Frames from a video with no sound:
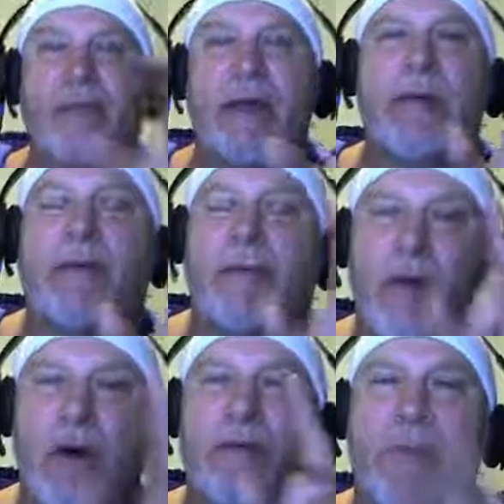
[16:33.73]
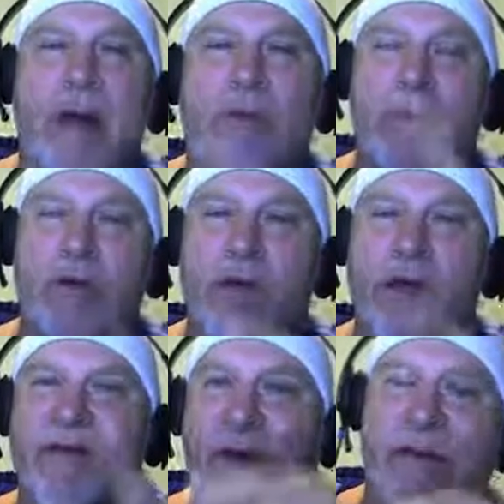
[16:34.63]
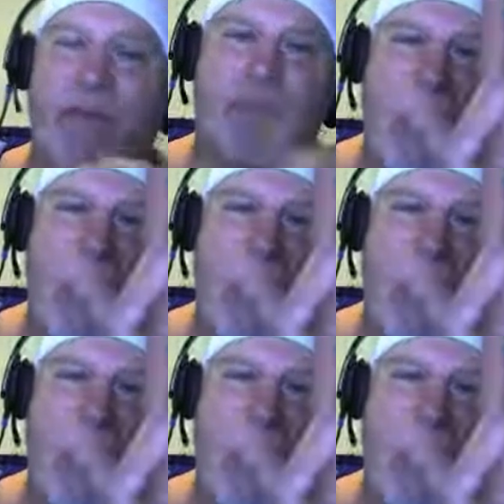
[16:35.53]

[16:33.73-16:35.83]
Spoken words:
Let me quote the Bible real quick for you.